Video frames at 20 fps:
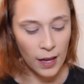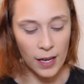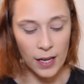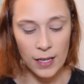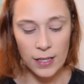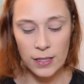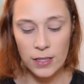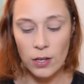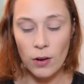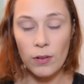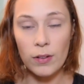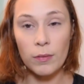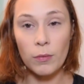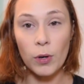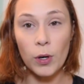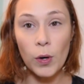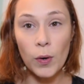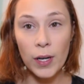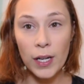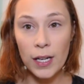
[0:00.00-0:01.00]
And so
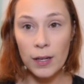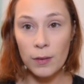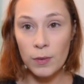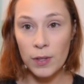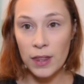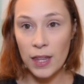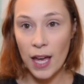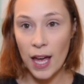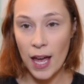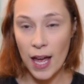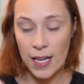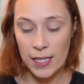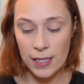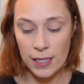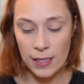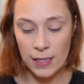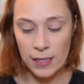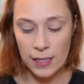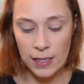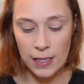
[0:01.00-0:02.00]
we're going in with the
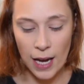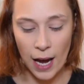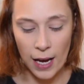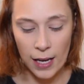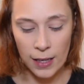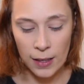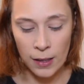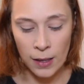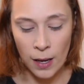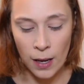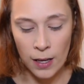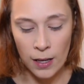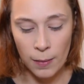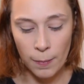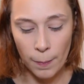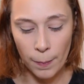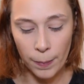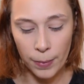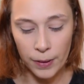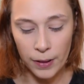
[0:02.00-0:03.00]
Essence Satin
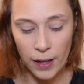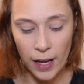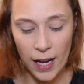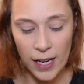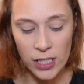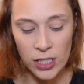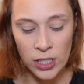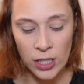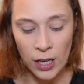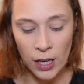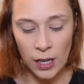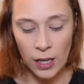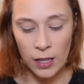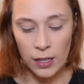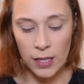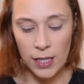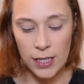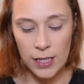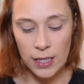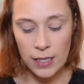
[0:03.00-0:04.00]
Blush.
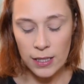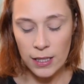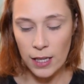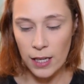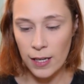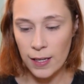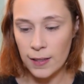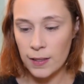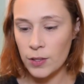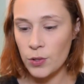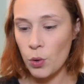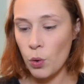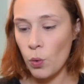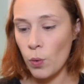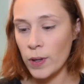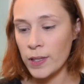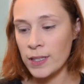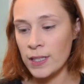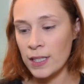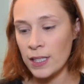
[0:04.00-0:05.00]
This is in
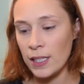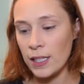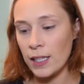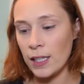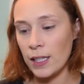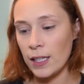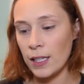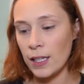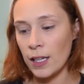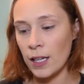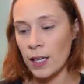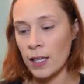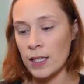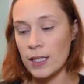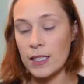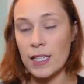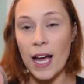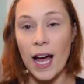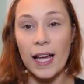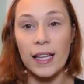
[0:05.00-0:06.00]
20
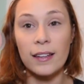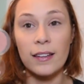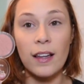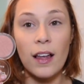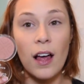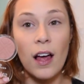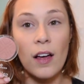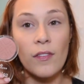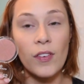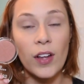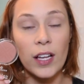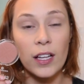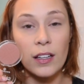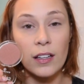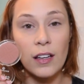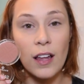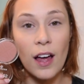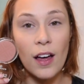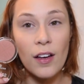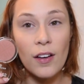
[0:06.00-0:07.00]
Satin Love.
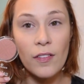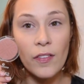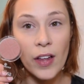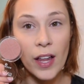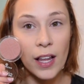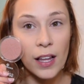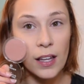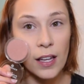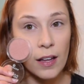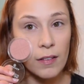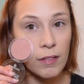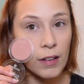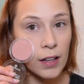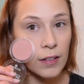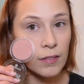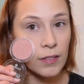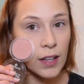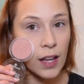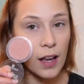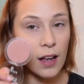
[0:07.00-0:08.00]
Love, love,
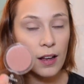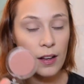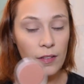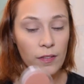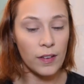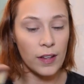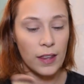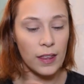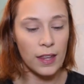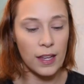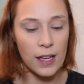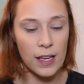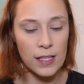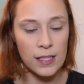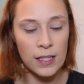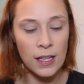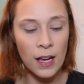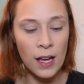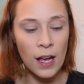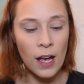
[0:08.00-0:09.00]
love, love
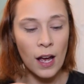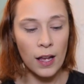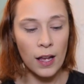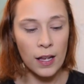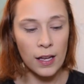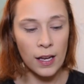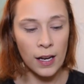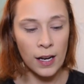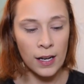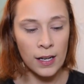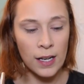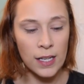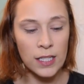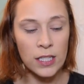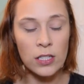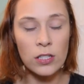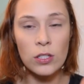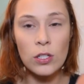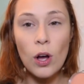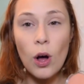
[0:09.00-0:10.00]
this. And
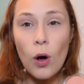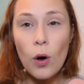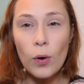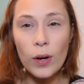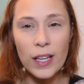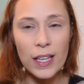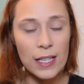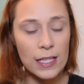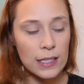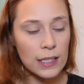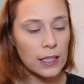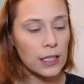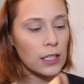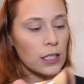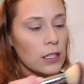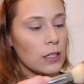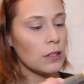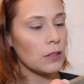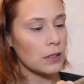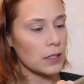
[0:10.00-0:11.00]
it's so easy to
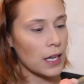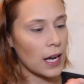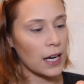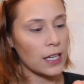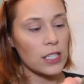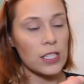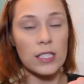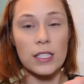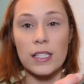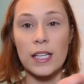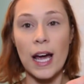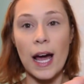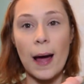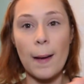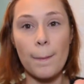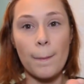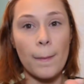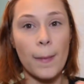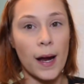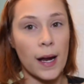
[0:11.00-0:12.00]
use. I just
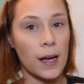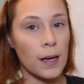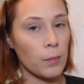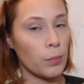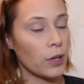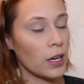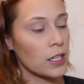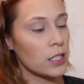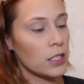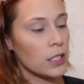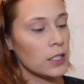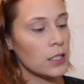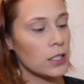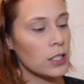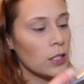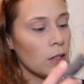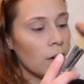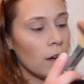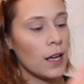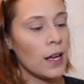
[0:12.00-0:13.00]
tap my brush
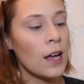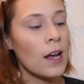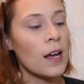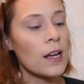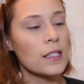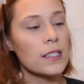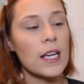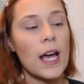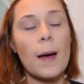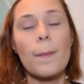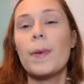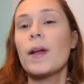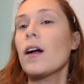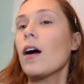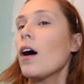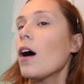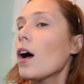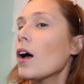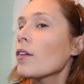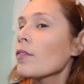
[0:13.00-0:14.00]
into it, tap it
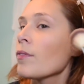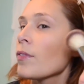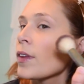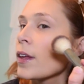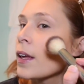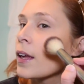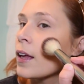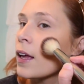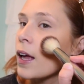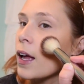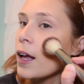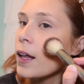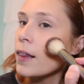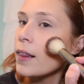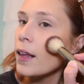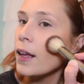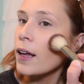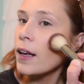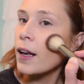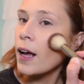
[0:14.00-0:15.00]
off.
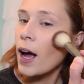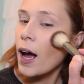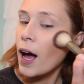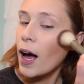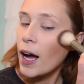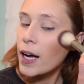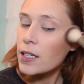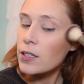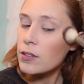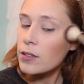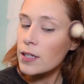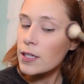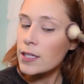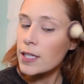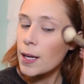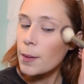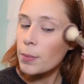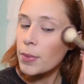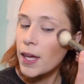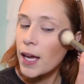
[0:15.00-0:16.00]
And then I do the
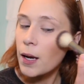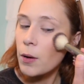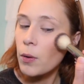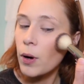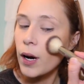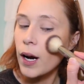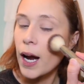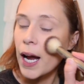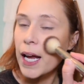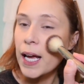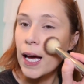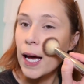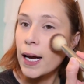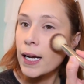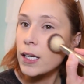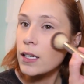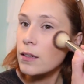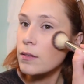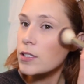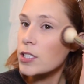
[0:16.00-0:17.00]
same thing where I
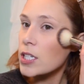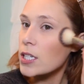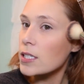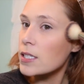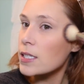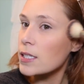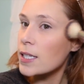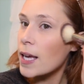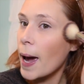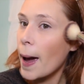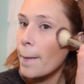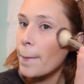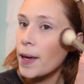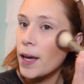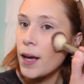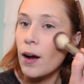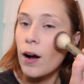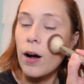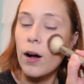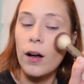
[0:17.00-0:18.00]
kind of just dab
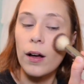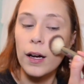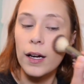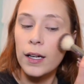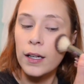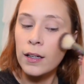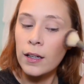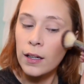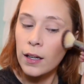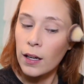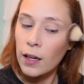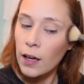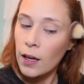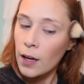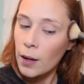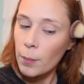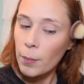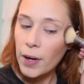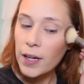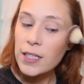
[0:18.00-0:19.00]
it on
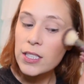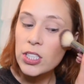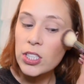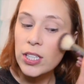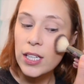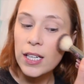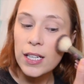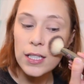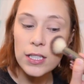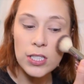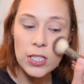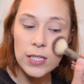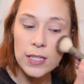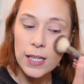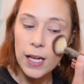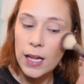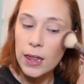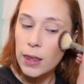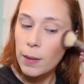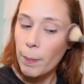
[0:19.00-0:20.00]
my cheek just
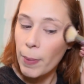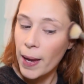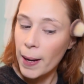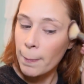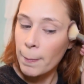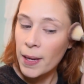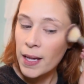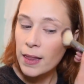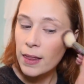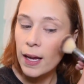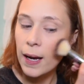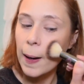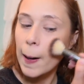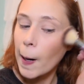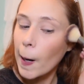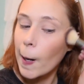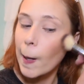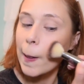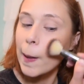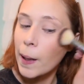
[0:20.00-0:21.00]
to get the pigment
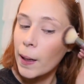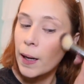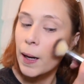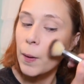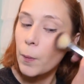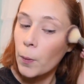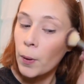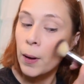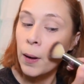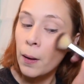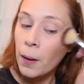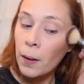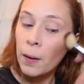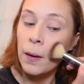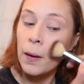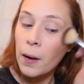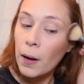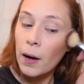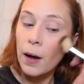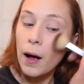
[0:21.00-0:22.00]
there. And then I will
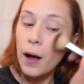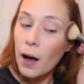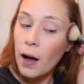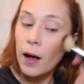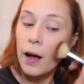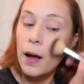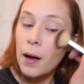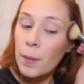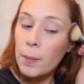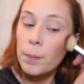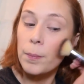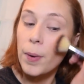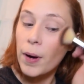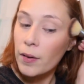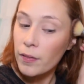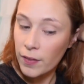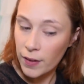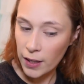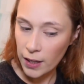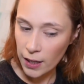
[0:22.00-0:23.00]
um,
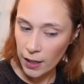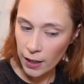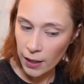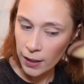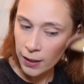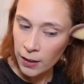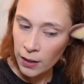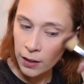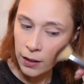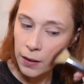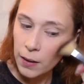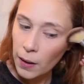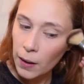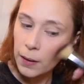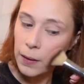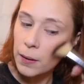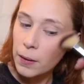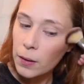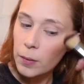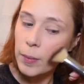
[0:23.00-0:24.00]
buff it in a
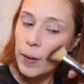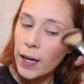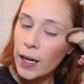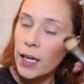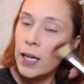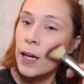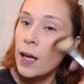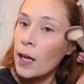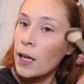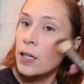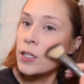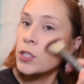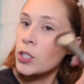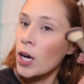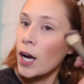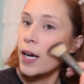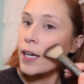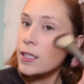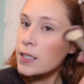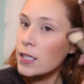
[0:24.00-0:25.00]
little bit.
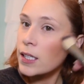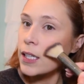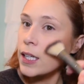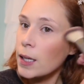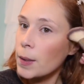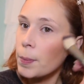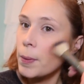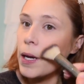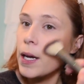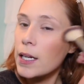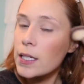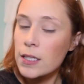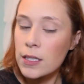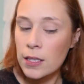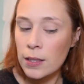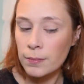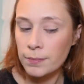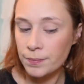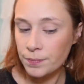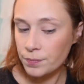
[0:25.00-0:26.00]
Trying to keep
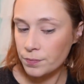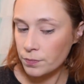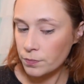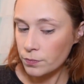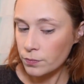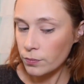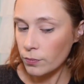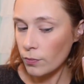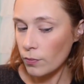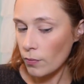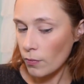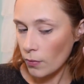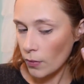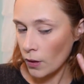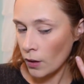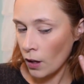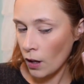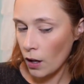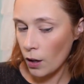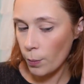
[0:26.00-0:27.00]
it
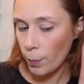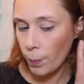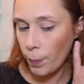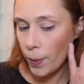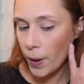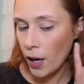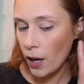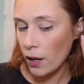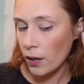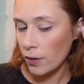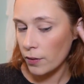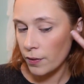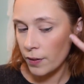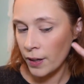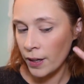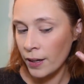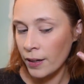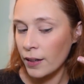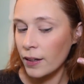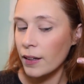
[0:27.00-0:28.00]
above,
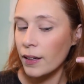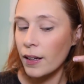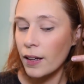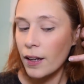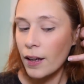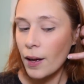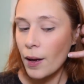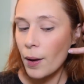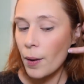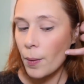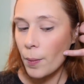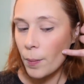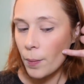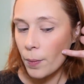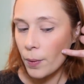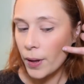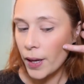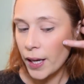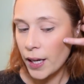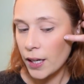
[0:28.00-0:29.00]

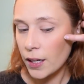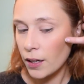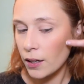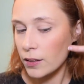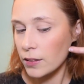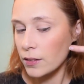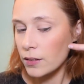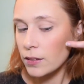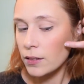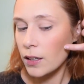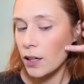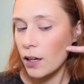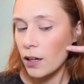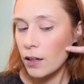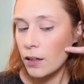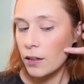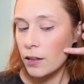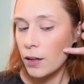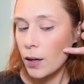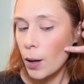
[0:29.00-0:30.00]
like,
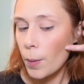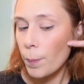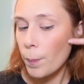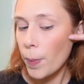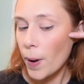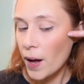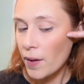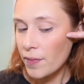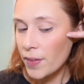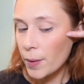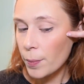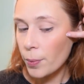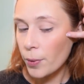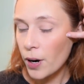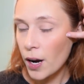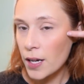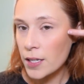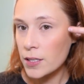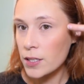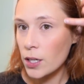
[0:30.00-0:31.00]
above the
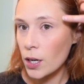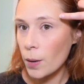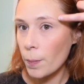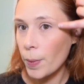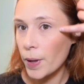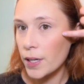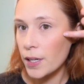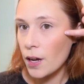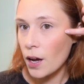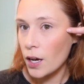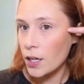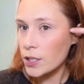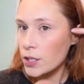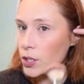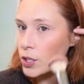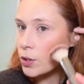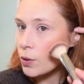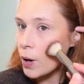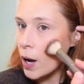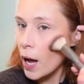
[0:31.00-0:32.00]
bronzer, but not
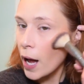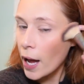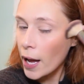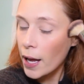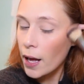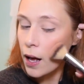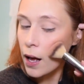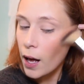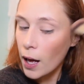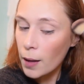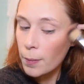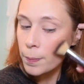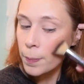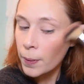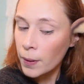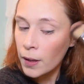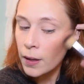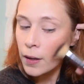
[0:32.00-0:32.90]
too high up